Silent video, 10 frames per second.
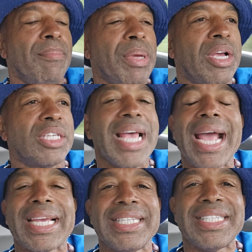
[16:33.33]
Because
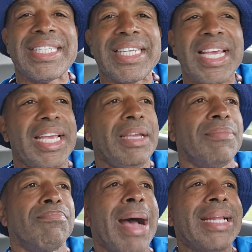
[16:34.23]
I can see
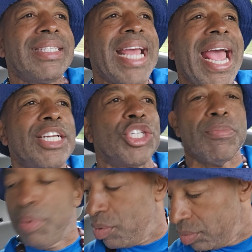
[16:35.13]
my
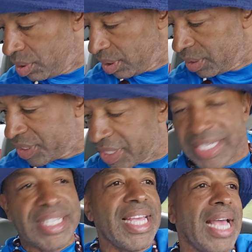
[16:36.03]
tangible
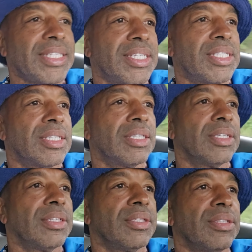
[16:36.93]
success.
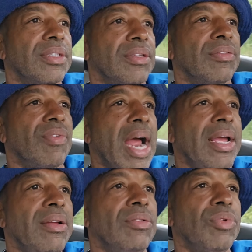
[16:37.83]

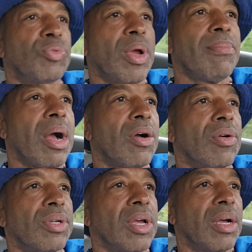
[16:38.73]
Right? Which way am I
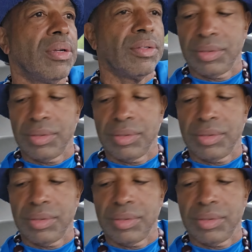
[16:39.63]
going, y'all?